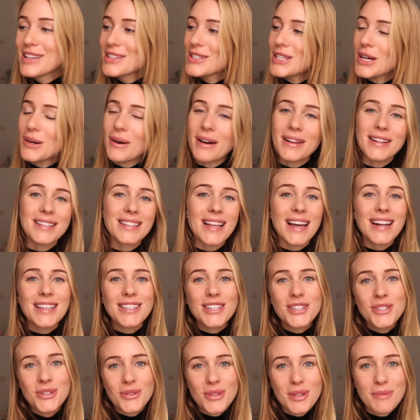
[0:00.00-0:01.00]
So I decided
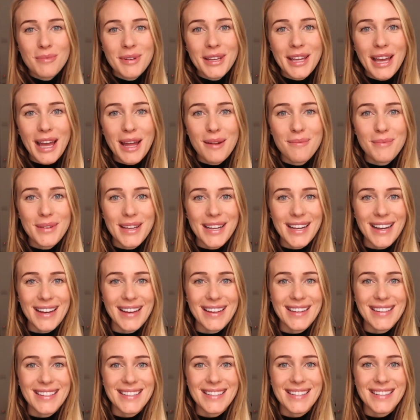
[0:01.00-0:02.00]
to do them again
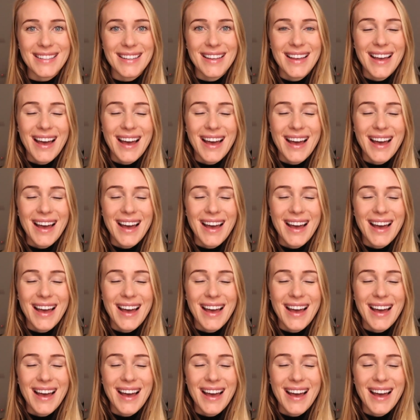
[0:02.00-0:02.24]
because